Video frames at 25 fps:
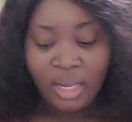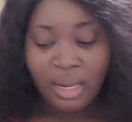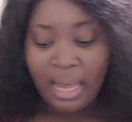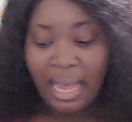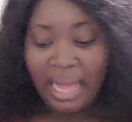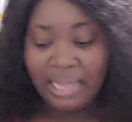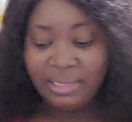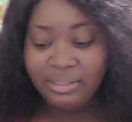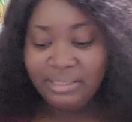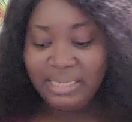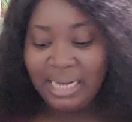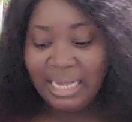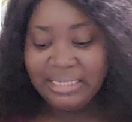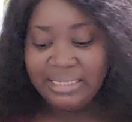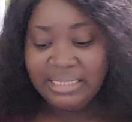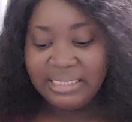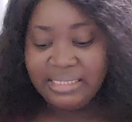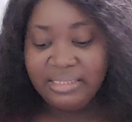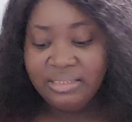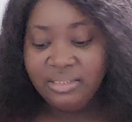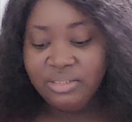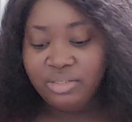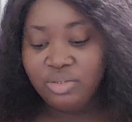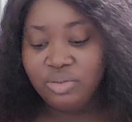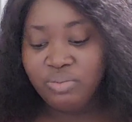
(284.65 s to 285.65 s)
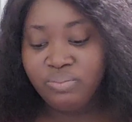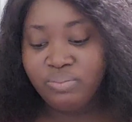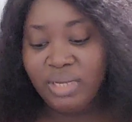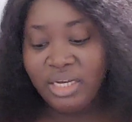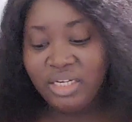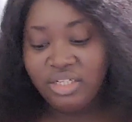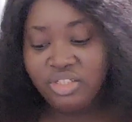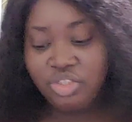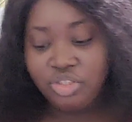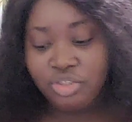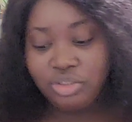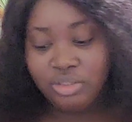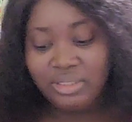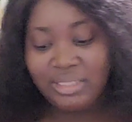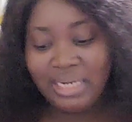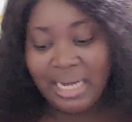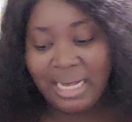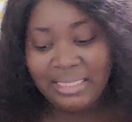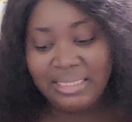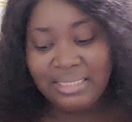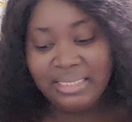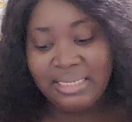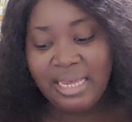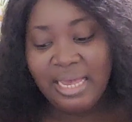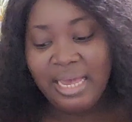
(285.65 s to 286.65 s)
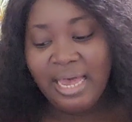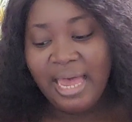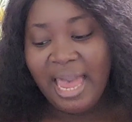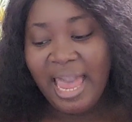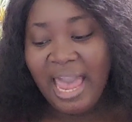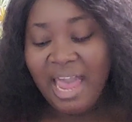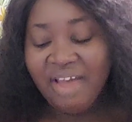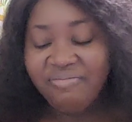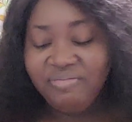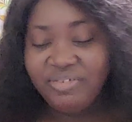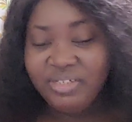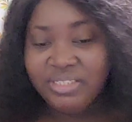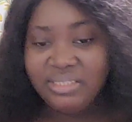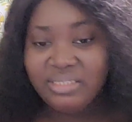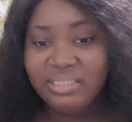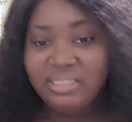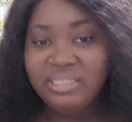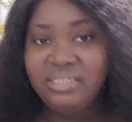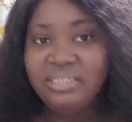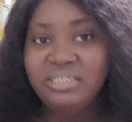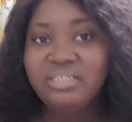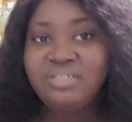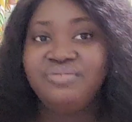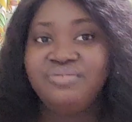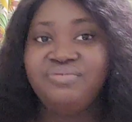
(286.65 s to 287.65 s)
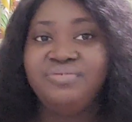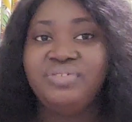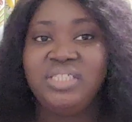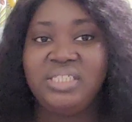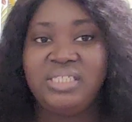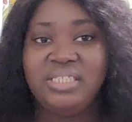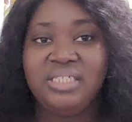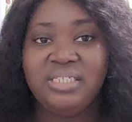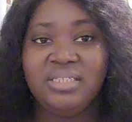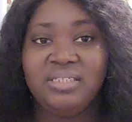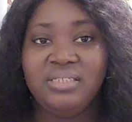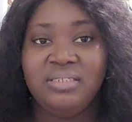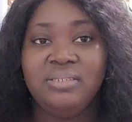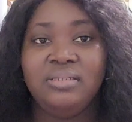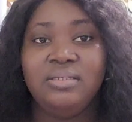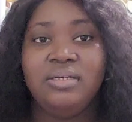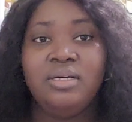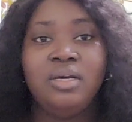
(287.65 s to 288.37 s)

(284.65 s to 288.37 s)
Another thing is to make sure that everything is written.